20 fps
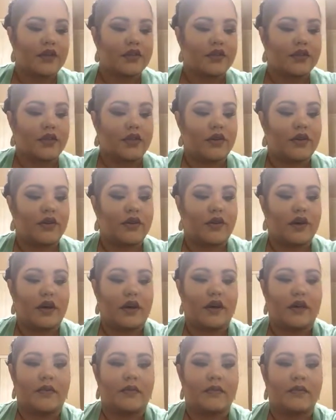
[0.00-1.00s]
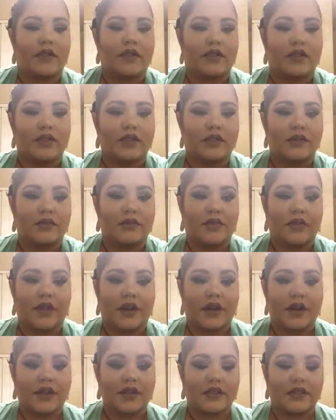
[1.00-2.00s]
So it's just
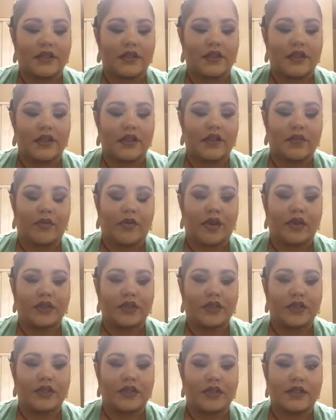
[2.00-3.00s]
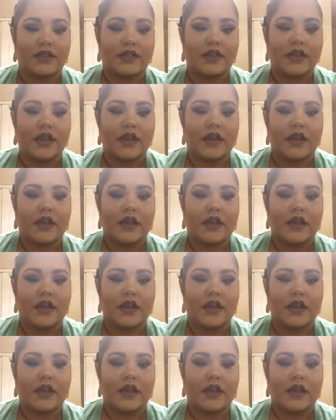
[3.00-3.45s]
important to clean your brushes